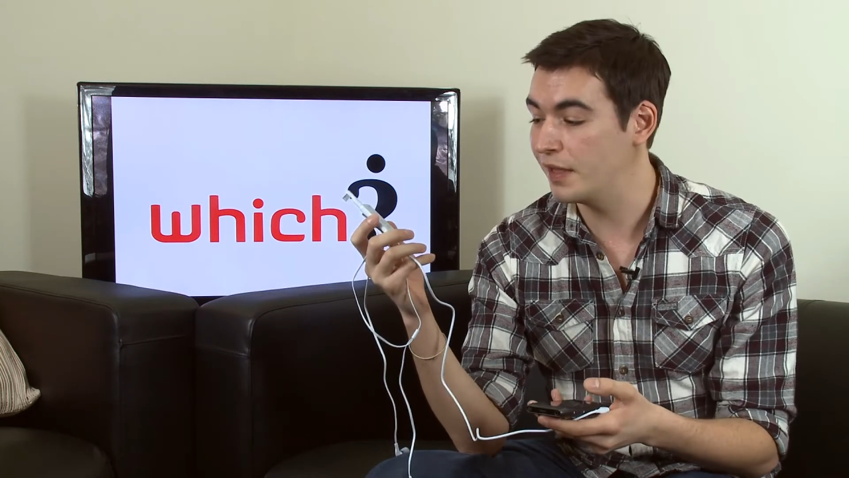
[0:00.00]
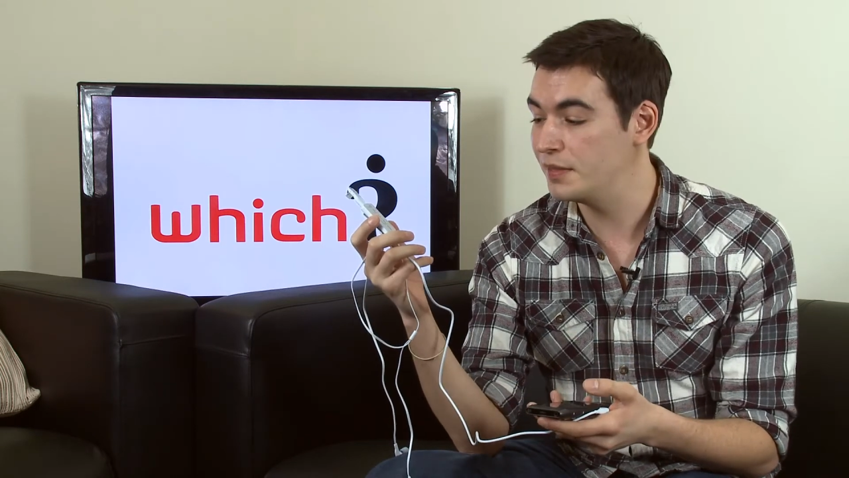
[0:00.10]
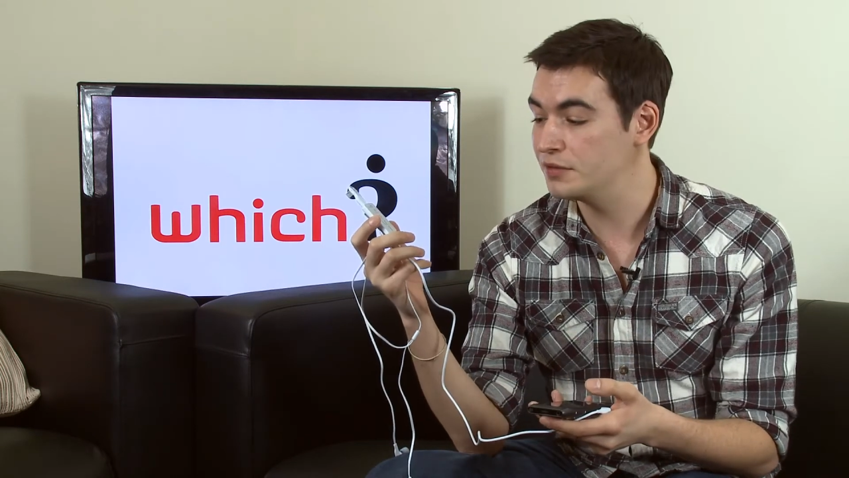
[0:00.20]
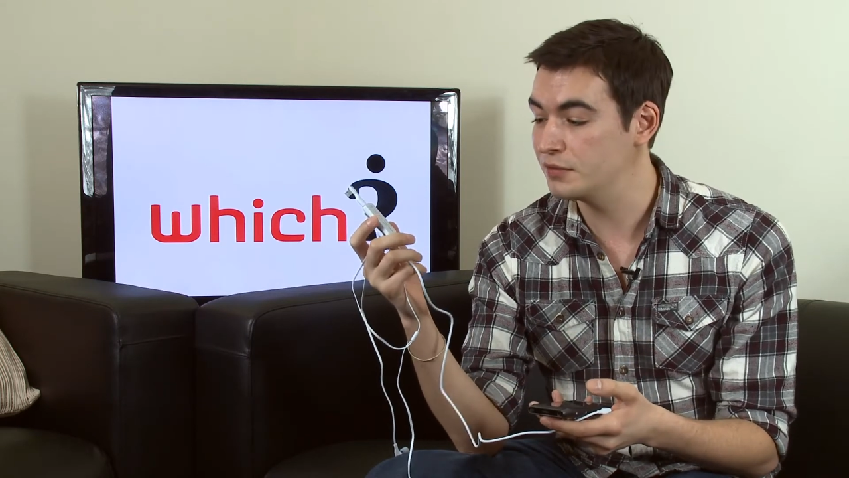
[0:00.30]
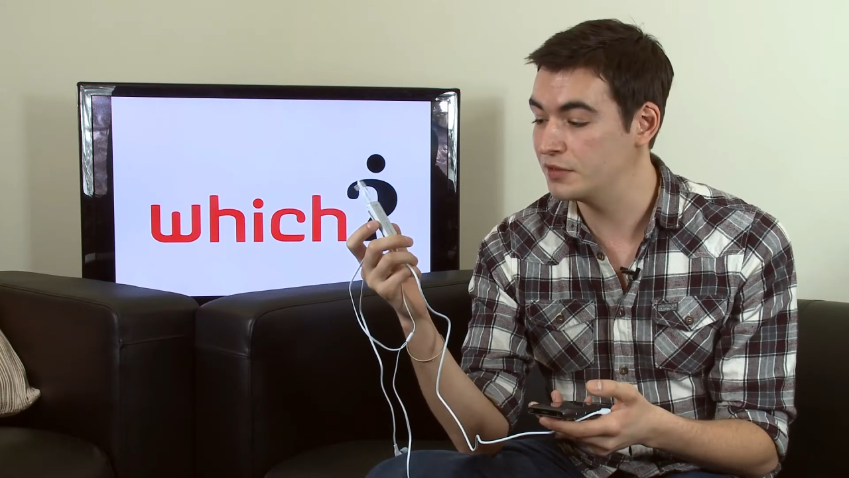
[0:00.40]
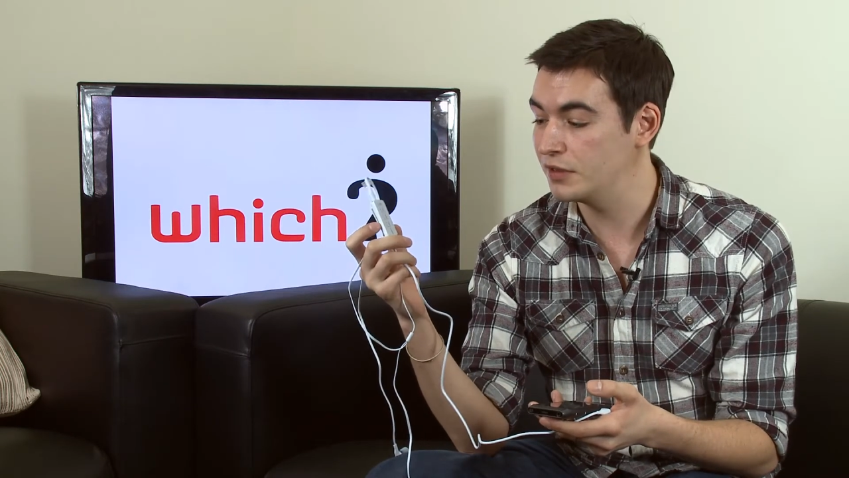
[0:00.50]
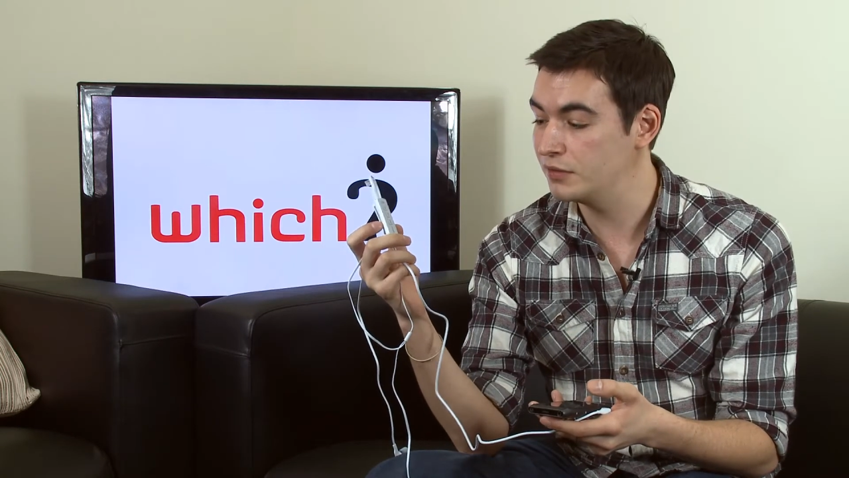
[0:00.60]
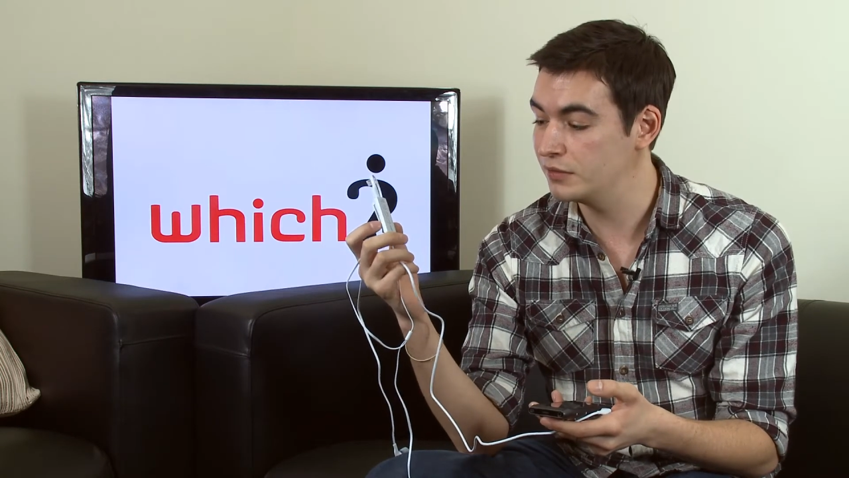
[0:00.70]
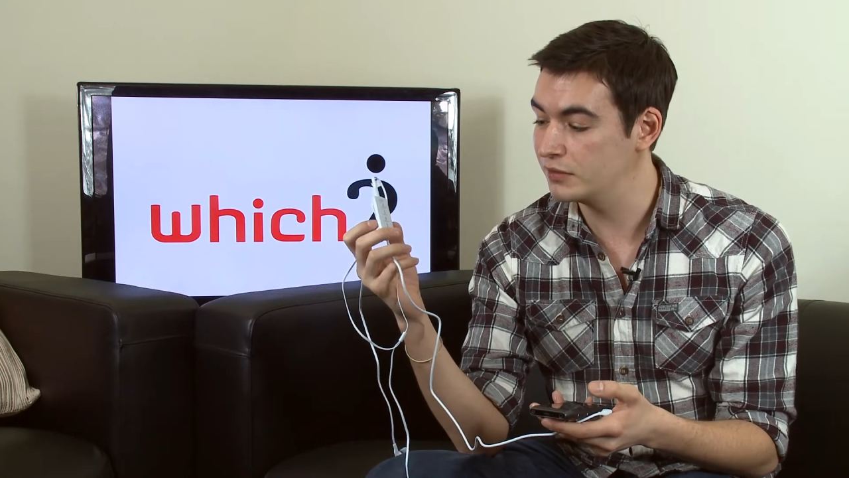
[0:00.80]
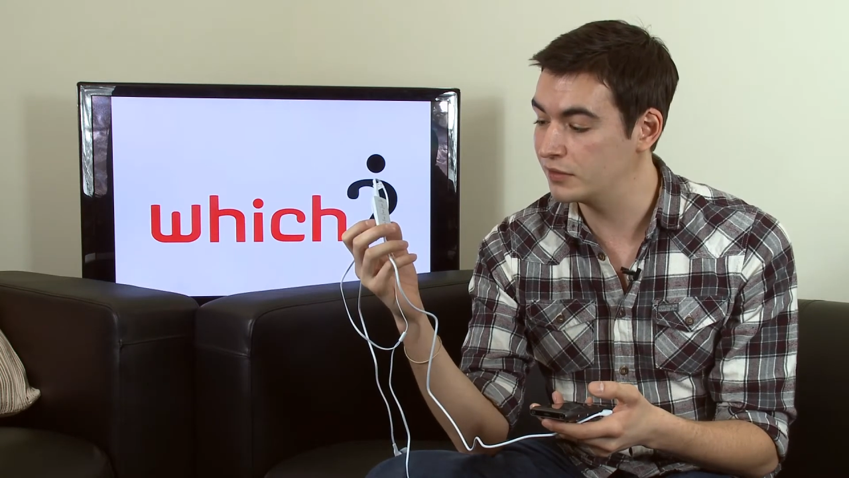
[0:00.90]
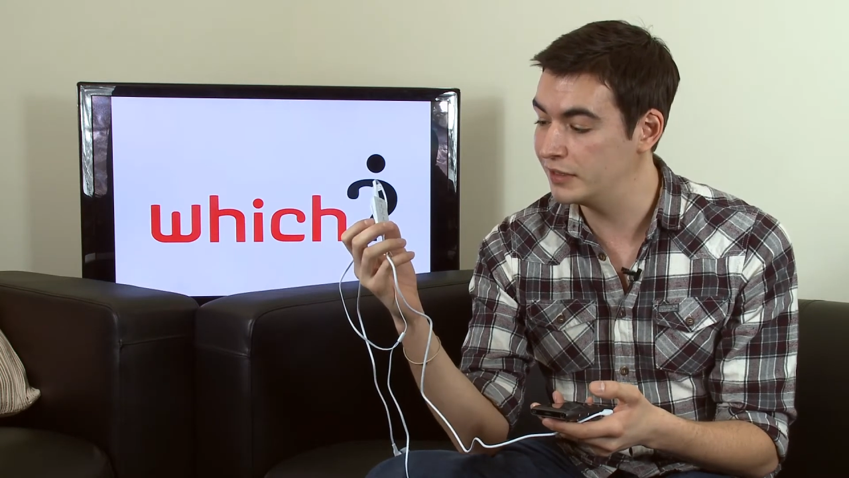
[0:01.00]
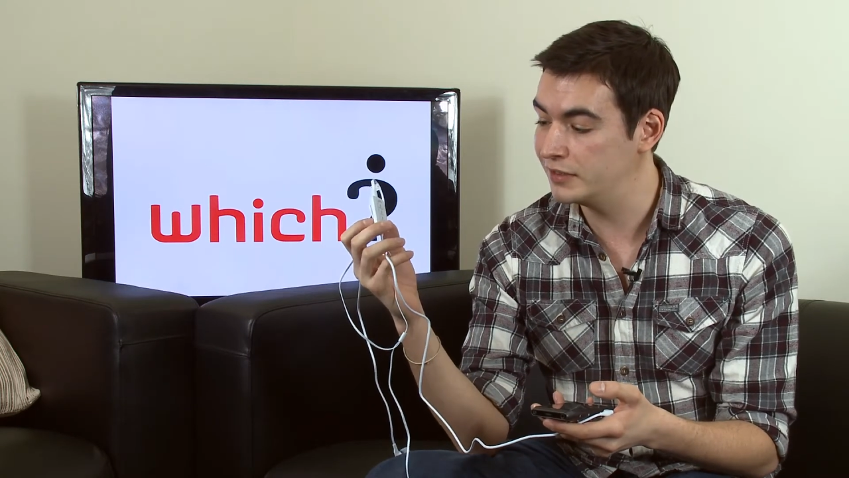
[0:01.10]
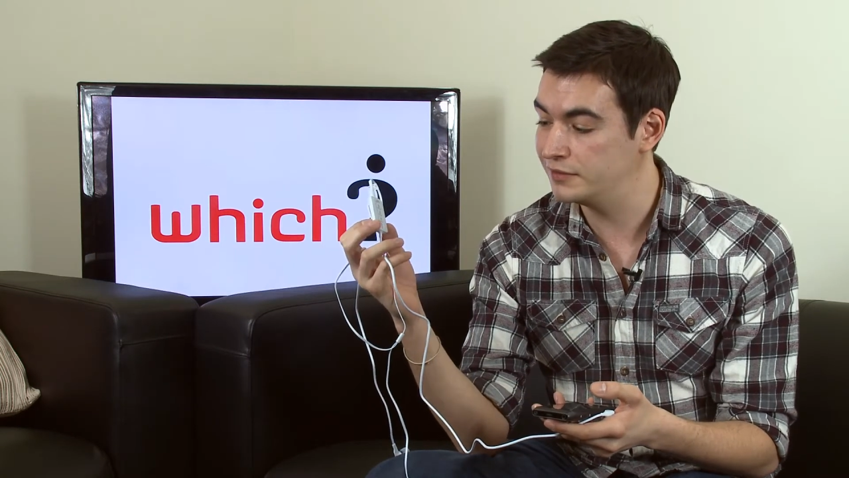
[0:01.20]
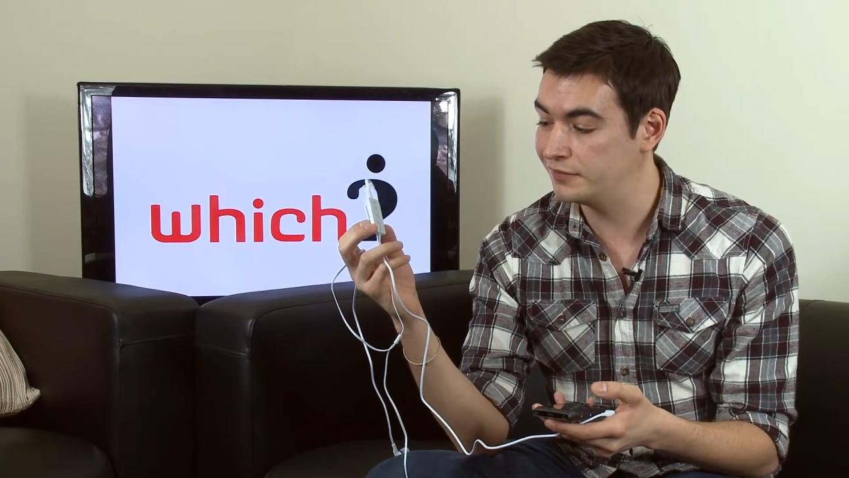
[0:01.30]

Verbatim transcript: and there's also clearly